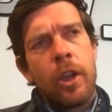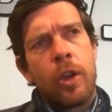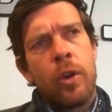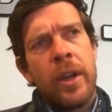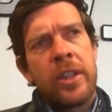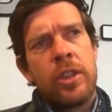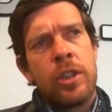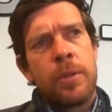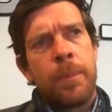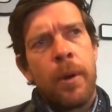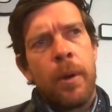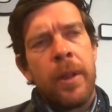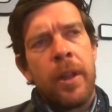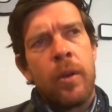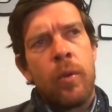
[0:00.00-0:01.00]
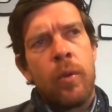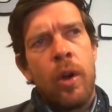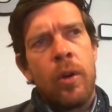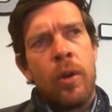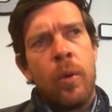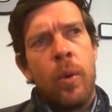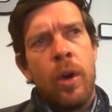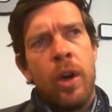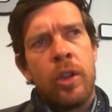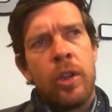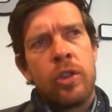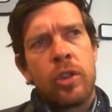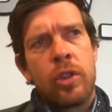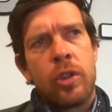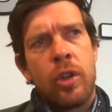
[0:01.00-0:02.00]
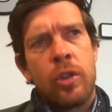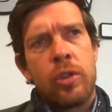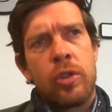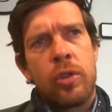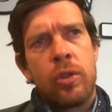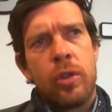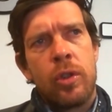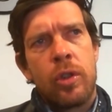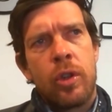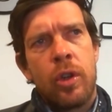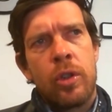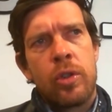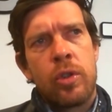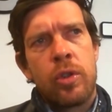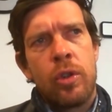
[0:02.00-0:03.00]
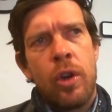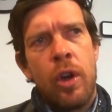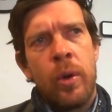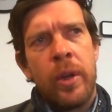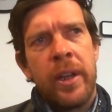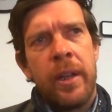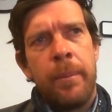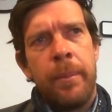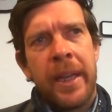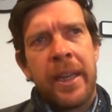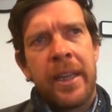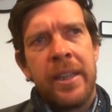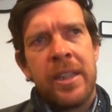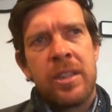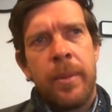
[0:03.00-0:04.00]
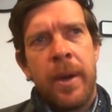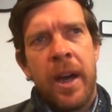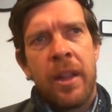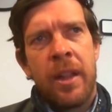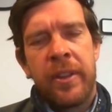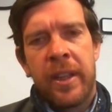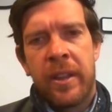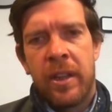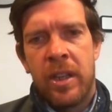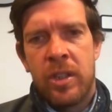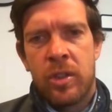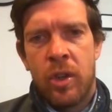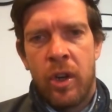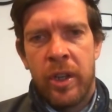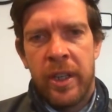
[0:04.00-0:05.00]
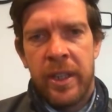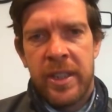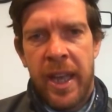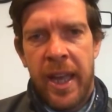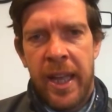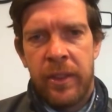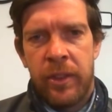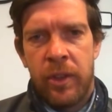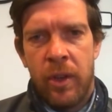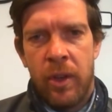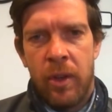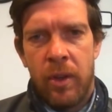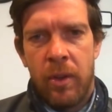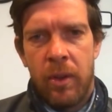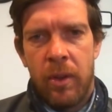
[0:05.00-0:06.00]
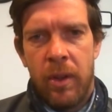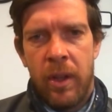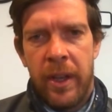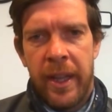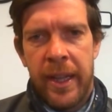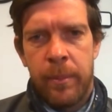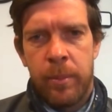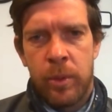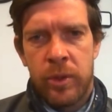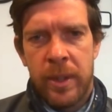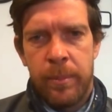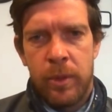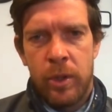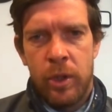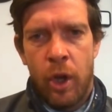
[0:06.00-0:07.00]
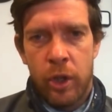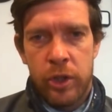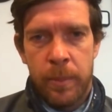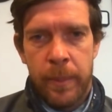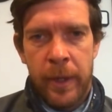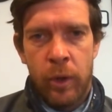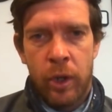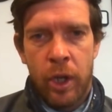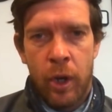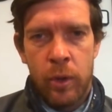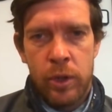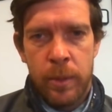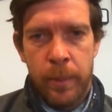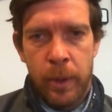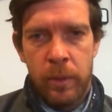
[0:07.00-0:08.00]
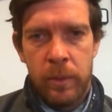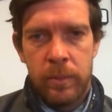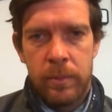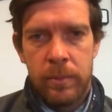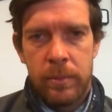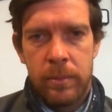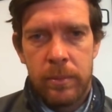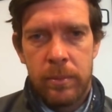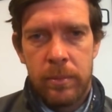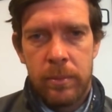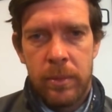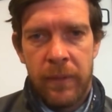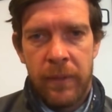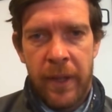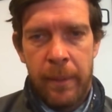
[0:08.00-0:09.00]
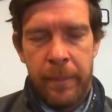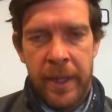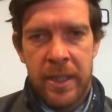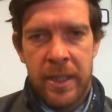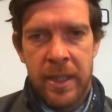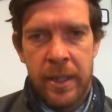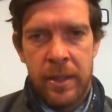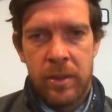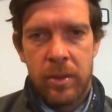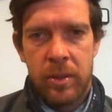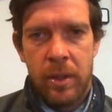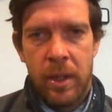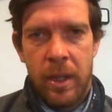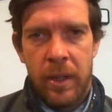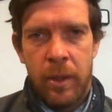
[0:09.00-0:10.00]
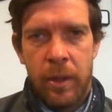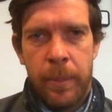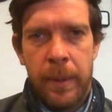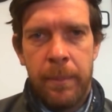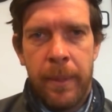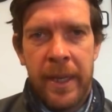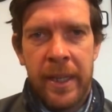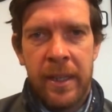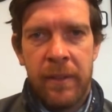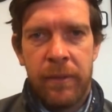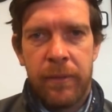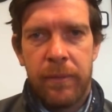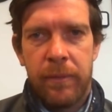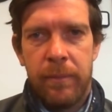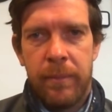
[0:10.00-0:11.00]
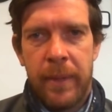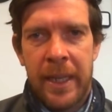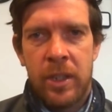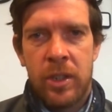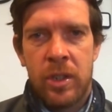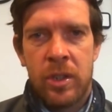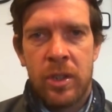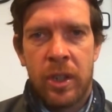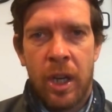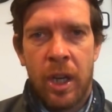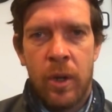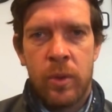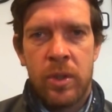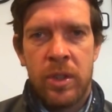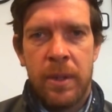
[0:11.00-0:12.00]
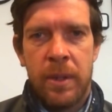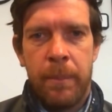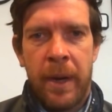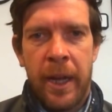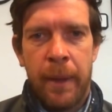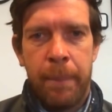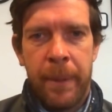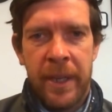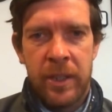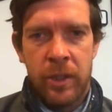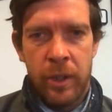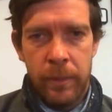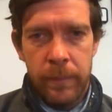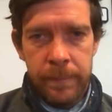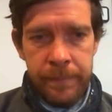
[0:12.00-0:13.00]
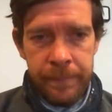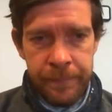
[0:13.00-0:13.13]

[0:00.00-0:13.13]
aggression's probably the wrong word, just con- controlling a mechanism, I think, that he's got in his head that enables him not to be uncoachable, if that makes sense. There'll be many of managers and coaches, in my opinion,